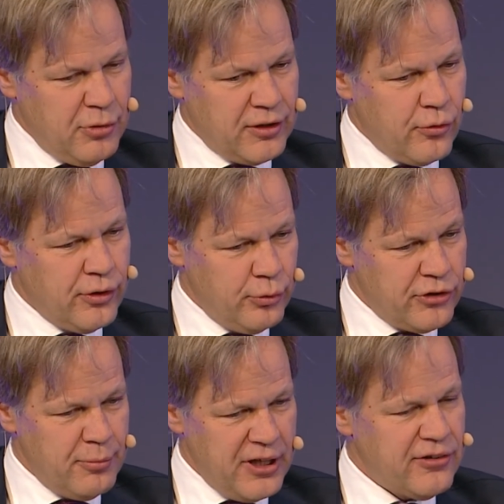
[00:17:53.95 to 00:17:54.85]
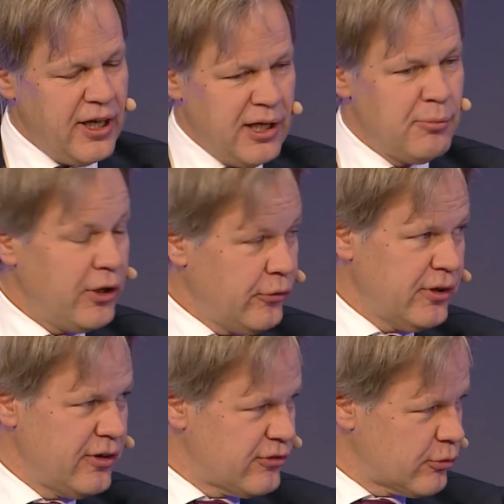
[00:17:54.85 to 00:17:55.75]
Bitcoin, which makes
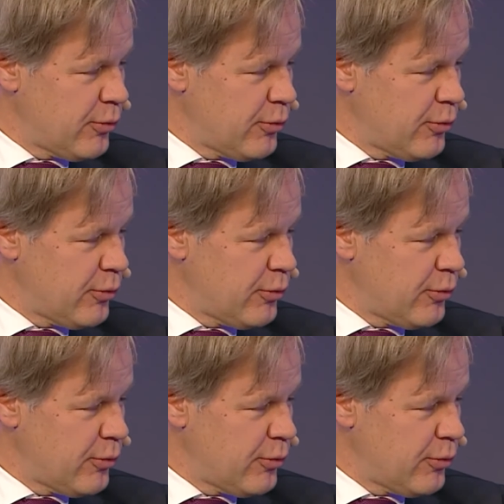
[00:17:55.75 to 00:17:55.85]
AML in these